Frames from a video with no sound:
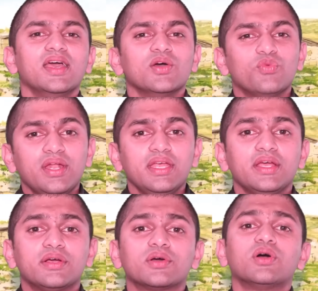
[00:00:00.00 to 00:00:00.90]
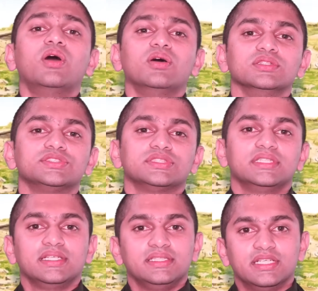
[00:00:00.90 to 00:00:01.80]
When he calls
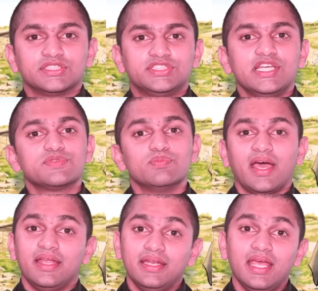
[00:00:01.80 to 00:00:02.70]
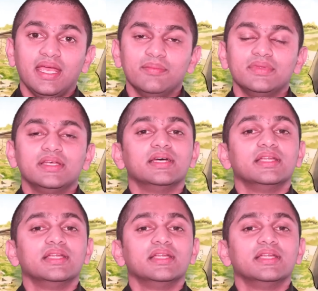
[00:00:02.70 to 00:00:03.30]
the sheep by name,